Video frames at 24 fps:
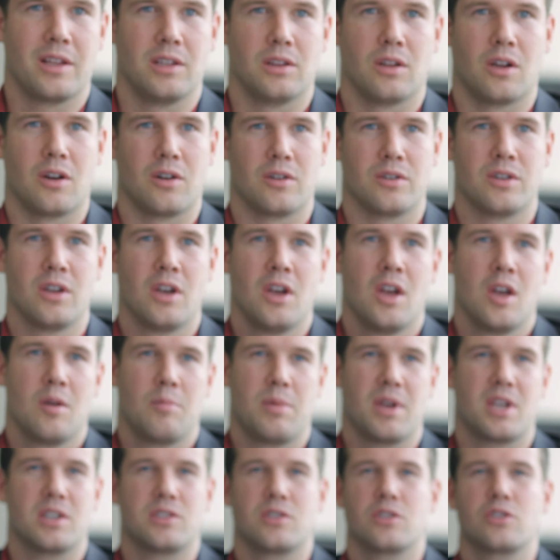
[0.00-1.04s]
learned,
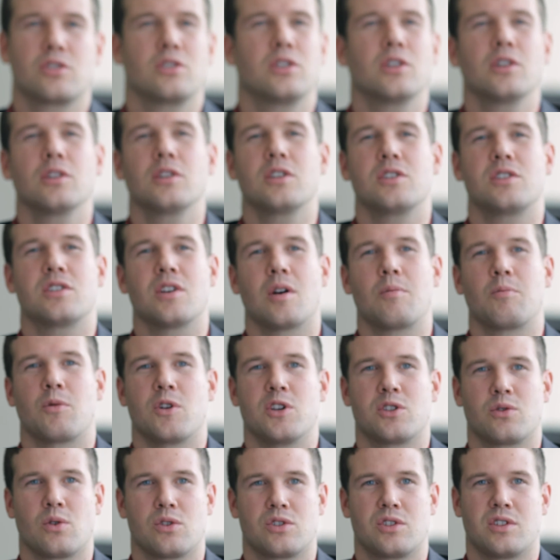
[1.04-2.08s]
because there's clearly some
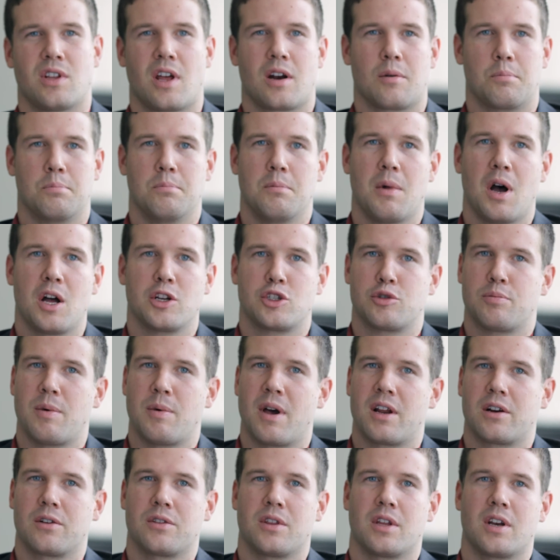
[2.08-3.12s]
resources that are much
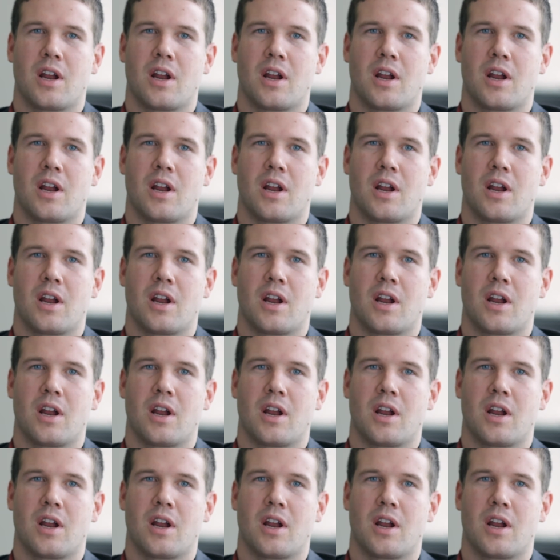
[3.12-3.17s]
better than